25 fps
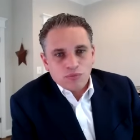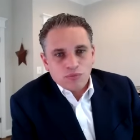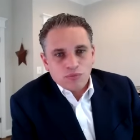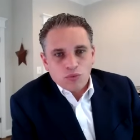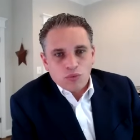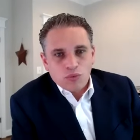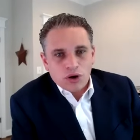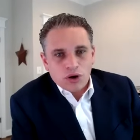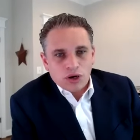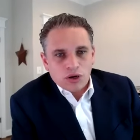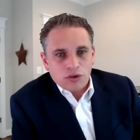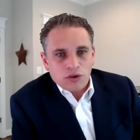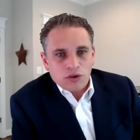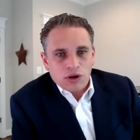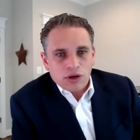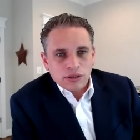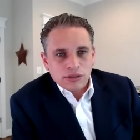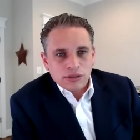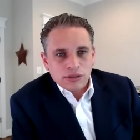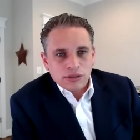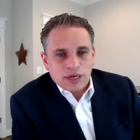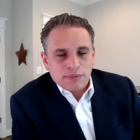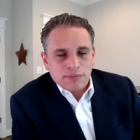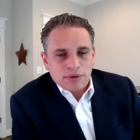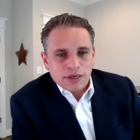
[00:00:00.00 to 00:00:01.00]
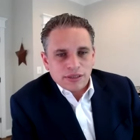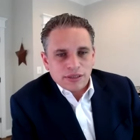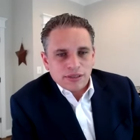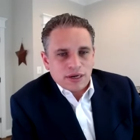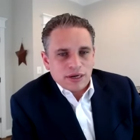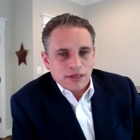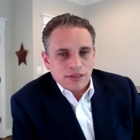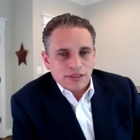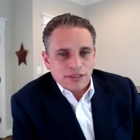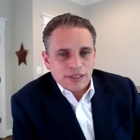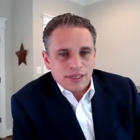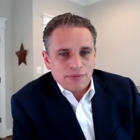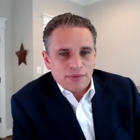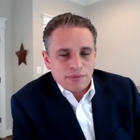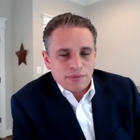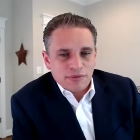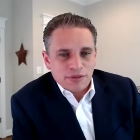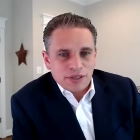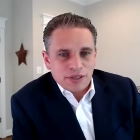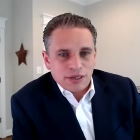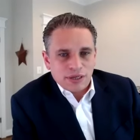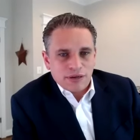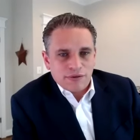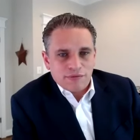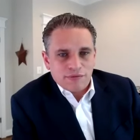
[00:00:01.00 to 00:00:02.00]
work along side by side
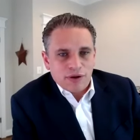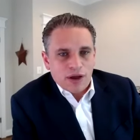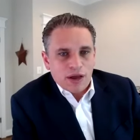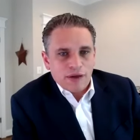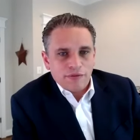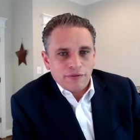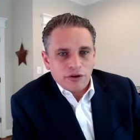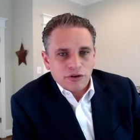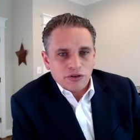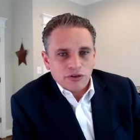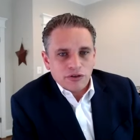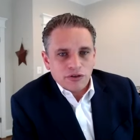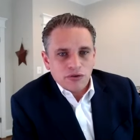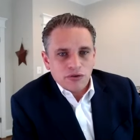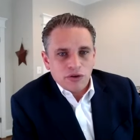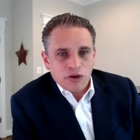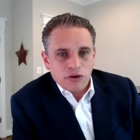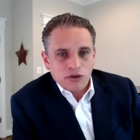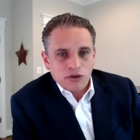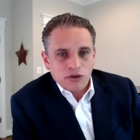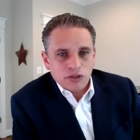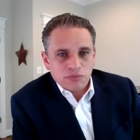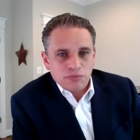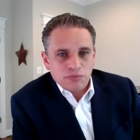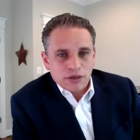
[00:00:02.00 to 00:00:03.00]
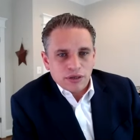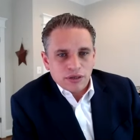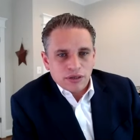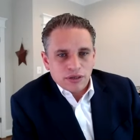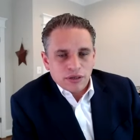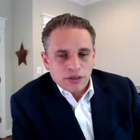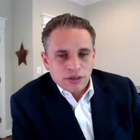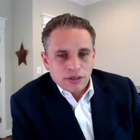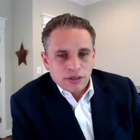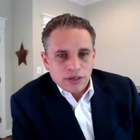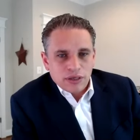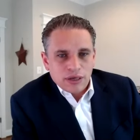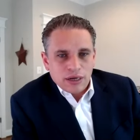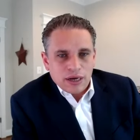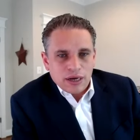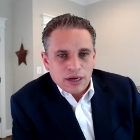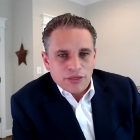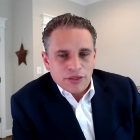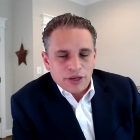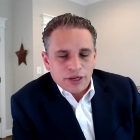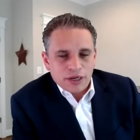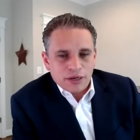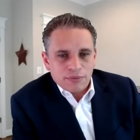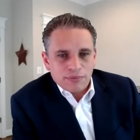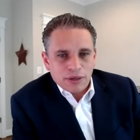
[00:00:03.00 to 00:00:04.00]
CMMC in five years, who knows? But I
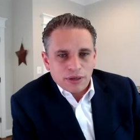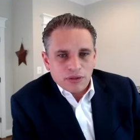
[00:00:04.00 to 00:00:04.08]
think it'll be